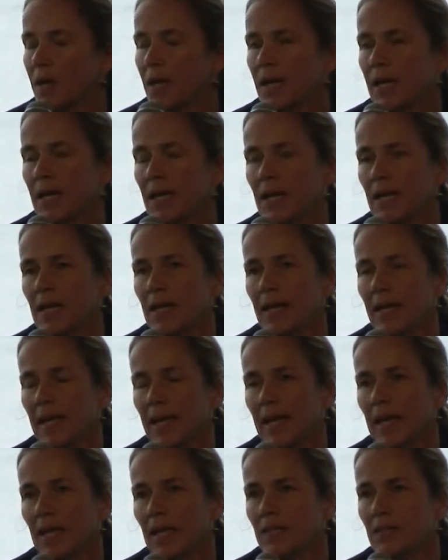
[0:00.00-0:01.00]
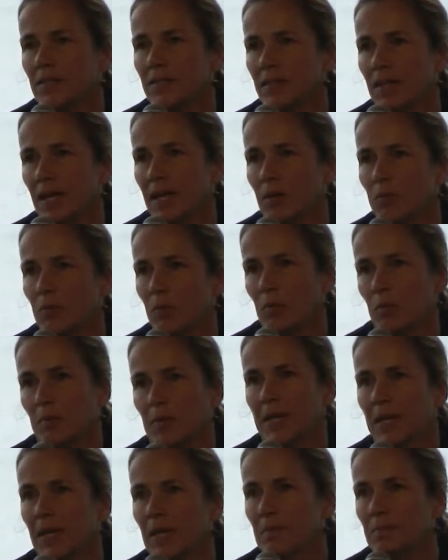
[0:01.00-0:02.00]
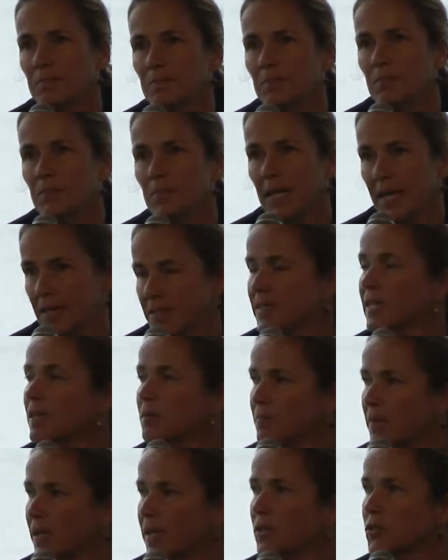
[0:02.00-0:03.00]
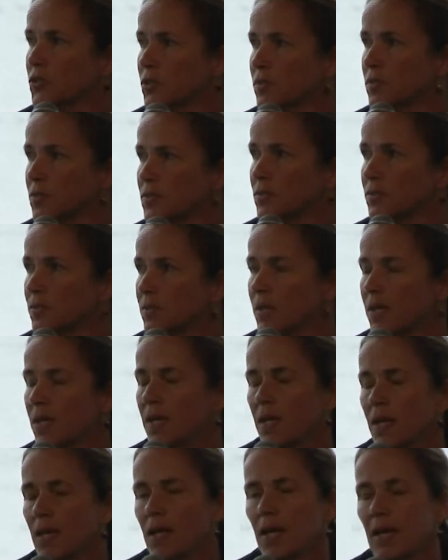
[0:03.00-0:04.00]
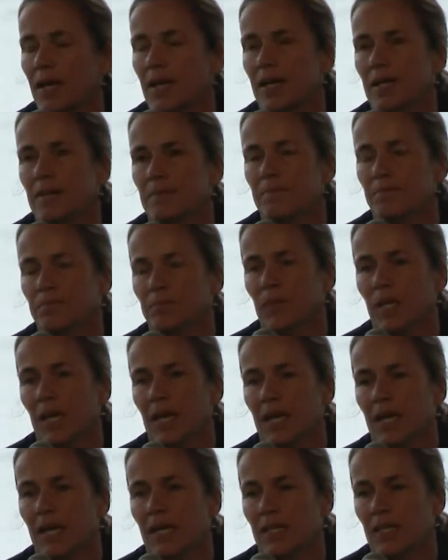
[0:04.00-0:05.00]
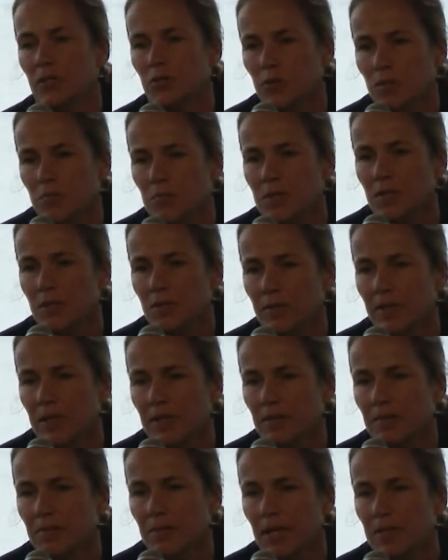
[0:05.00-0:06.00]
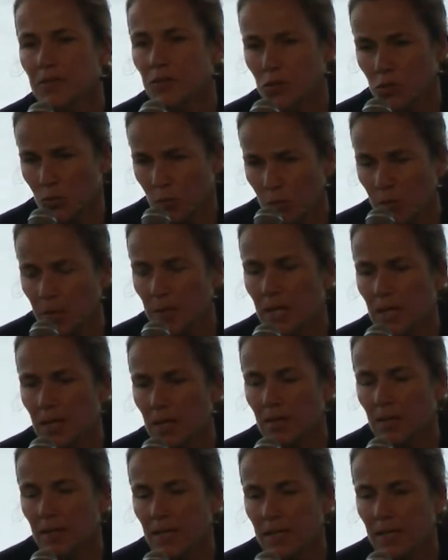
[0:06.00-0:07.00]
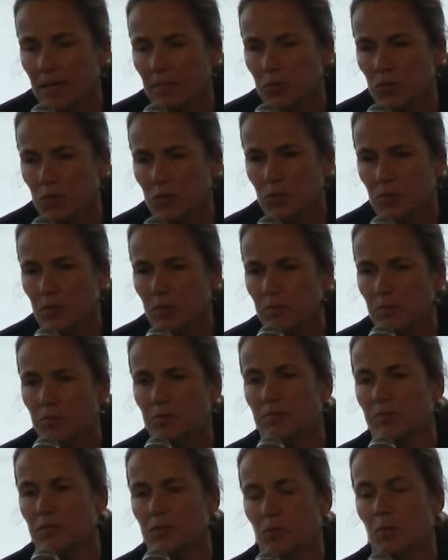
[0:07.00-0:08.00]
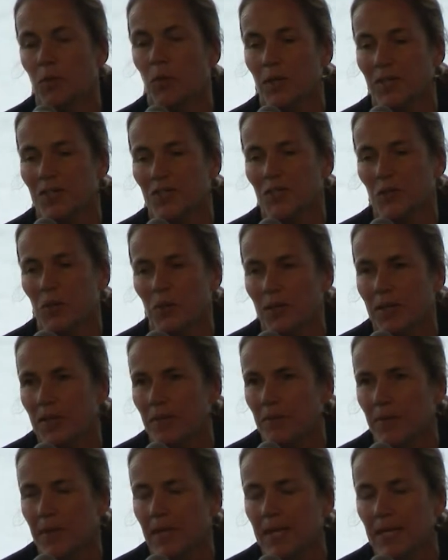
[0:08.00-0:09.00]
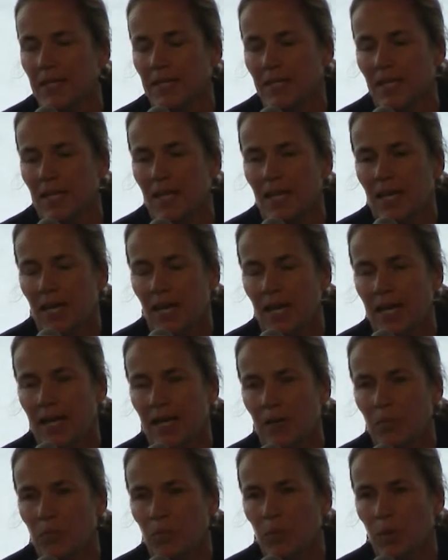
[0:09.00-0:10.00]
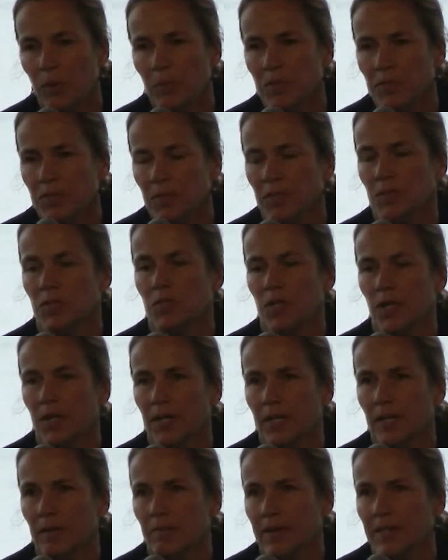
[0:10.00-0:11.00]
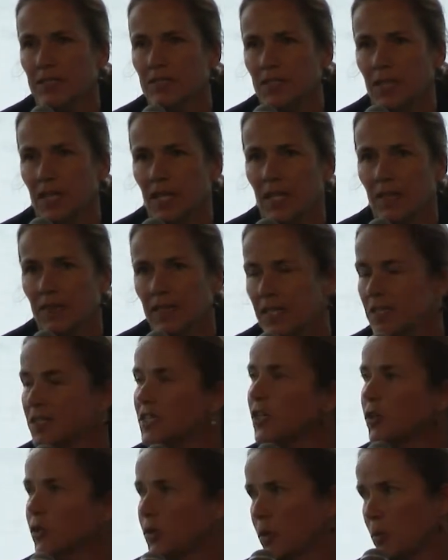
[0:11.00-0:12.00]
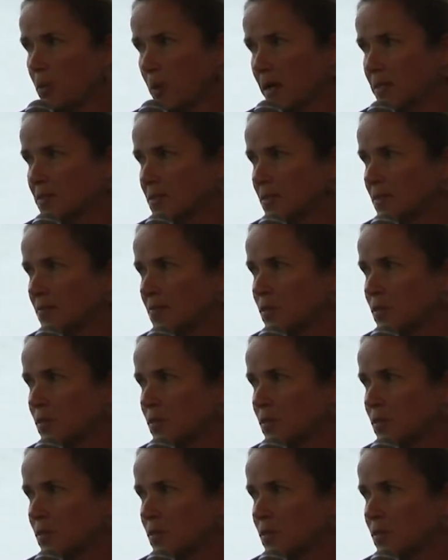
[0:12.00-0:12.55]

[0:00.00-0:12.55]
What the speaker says: And we will become landscape managers. And in terms of a story, just sort of supporting story of that, we recently started investing in the interior West.